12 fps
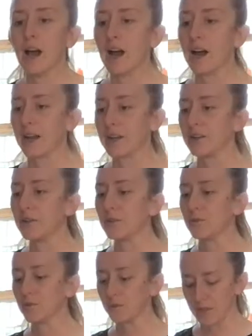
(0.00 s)
I
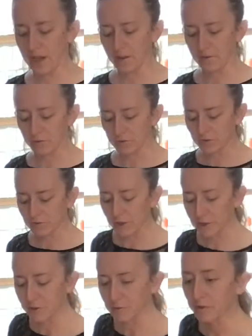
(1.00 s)
knew that fruits and
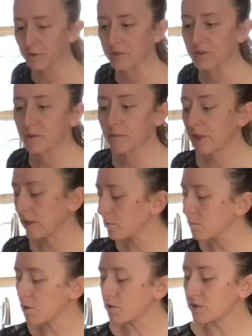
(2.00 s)
vegetables, like
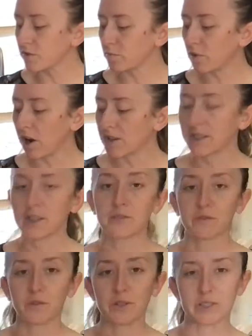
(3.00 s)
most of processed
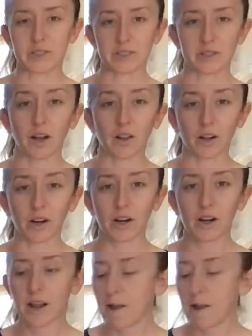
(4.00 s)
food is this color.